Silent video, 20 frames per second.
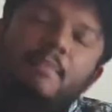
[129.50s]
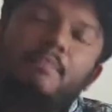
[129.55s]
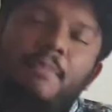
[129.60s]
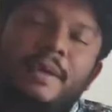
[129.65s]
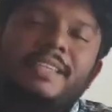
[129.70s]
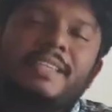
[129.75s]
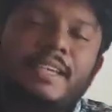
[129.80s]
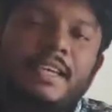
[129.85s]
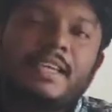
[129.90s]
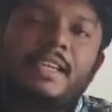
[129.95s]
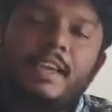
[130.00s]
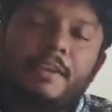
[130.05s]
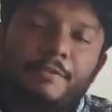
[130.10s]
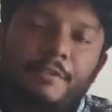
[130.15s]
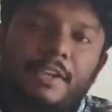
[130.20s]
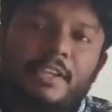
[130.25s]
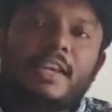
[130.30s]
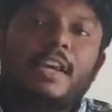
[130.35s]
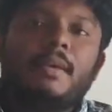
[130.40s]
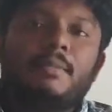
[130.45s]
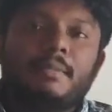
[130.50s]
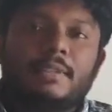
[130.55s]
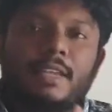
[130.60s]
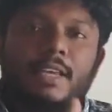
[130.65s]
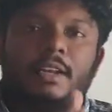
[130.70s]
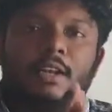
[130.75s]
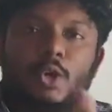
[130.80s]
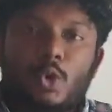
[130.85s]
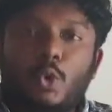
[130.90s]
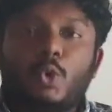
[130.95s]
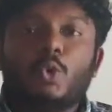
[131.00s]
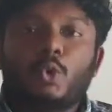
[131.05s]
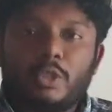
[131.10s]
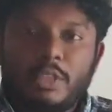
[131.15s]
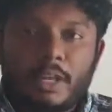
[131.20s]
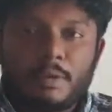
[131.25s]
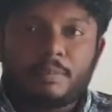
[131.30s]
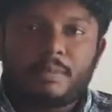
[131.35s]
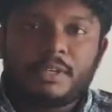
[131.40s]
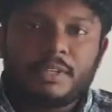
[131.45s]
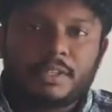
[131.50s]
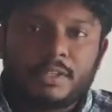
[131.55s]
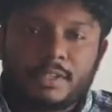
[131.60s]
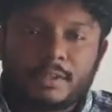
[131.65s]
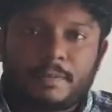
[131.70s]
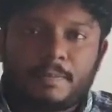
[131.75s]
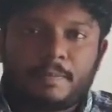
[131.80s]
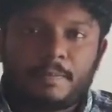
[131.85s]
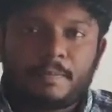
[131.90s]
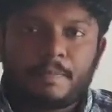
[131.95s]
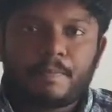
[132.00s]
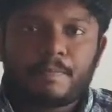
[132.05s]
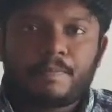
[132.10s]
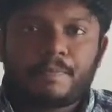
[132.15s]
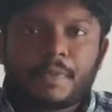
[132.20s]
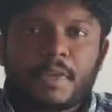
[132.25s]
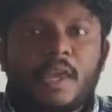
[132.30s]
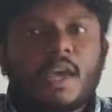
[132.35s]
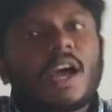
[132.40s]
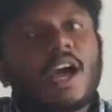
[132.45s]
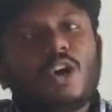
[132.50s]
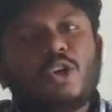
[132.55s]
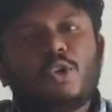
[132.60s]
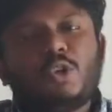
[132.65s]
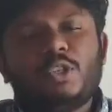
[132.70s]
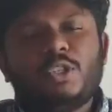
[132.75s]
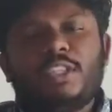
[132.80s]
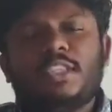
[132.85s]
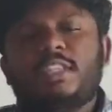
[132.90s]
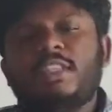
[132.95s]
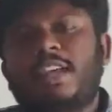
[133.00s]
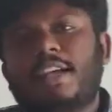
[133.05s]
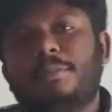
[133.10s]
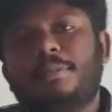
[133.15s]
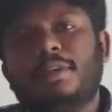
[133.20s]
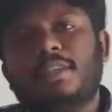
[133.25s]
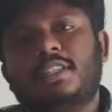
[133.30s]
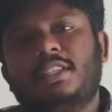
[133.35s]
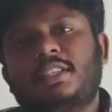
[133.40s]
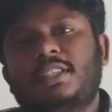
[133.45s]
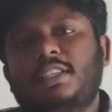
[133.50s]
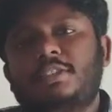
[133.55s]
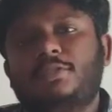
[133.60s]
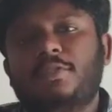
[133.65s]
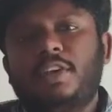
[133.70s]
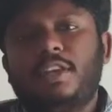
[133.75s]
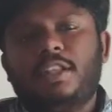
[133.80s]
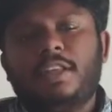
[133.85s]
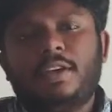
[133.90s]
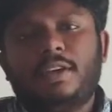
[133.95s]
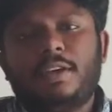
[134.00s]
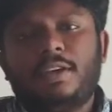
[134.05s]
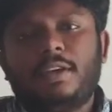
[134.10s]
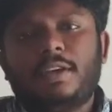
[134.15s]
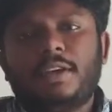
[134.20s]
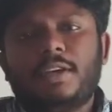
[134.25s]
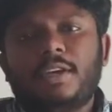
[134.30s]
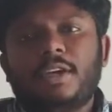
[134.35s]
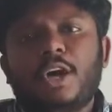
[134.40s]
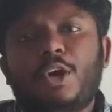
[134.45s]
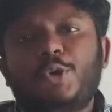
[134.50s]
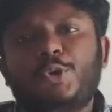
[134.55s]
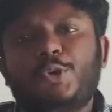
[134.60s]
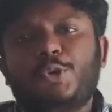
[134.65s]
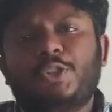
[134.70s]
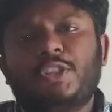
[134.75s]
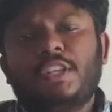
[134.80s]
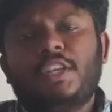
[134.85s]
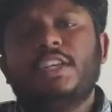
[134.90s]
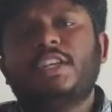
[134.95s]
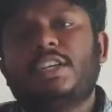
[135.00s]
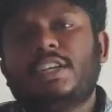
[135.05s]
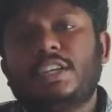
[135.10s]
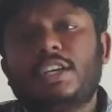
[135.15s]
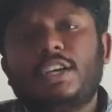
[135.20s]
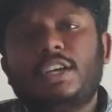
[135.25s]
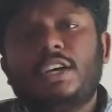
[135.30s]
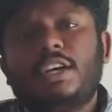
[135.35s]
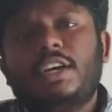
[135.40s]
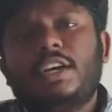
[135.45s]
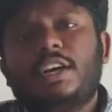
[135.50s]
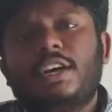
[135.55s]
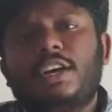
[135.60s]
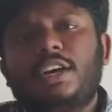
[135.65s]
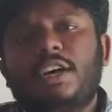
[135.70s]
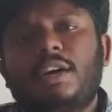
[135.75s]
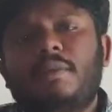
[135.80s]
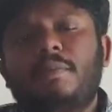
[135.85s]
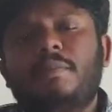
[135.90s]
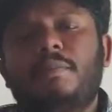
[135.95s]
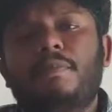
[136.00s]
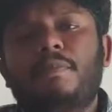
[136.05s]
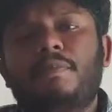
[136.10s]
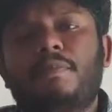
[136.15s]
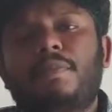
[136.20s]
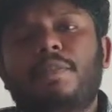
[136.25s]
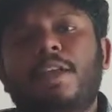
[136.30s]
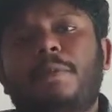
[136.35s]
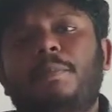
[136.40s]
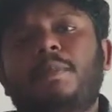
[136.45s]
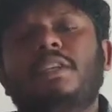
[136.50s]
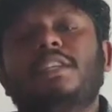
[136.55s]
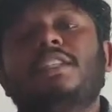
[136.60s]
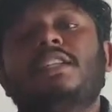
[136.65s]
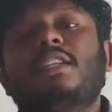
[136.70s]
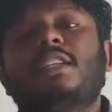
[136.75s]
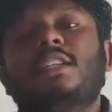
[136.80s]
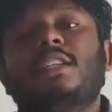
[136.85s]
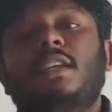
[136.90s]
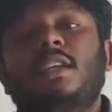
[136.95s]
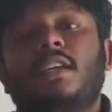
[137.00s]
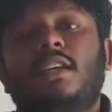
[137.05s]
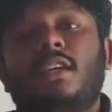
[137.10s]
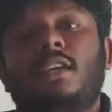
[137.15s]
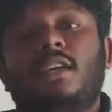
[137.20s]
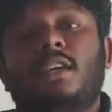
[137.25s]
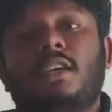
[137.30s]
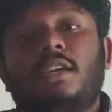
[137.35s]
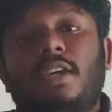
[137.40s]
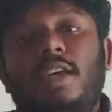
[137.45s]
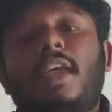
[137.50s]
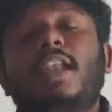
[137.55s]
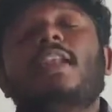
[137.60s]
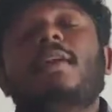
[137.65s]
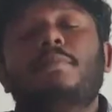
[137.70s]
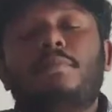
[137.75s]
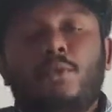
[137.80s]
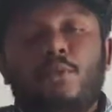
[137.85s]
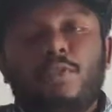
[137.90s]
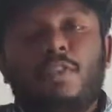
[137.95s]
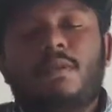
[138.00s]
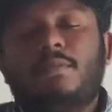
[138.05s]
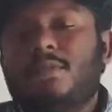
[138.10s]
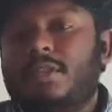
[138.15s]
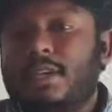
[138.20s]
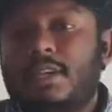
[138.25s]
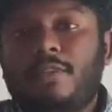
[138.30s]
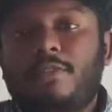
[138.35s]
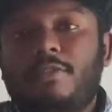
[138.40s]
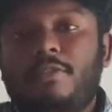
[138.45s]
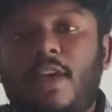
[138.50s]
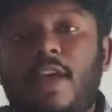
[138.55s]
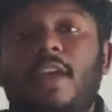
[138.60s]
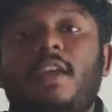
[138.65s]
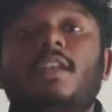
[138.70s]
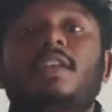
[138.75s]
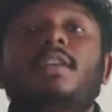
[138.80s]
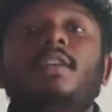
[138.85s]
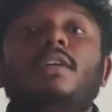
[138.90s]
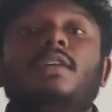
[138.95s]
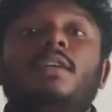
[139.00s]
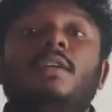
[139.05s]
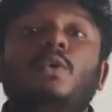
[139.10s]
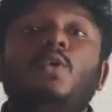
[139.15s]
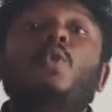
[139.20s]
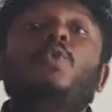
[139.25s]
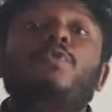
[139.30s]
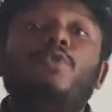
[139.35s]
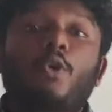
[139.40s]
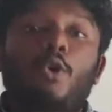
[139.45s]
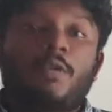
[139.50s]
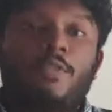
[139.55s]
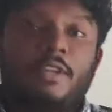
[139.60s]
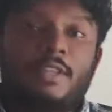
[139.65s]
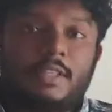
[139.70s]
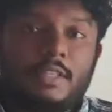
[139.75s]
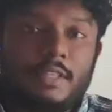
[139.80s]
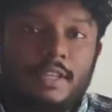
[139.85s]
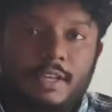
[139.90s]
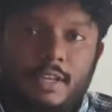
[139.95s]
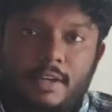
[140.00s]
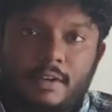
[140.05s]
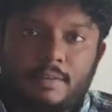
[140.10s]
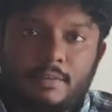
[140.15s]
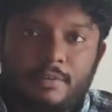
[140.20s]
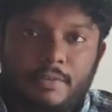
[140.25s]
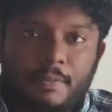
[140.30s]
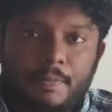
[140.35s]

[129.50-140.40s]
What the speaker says: basically every time said no to that person. How do you think that person is failing? How do you think that person can improve themselves and go forward in their life?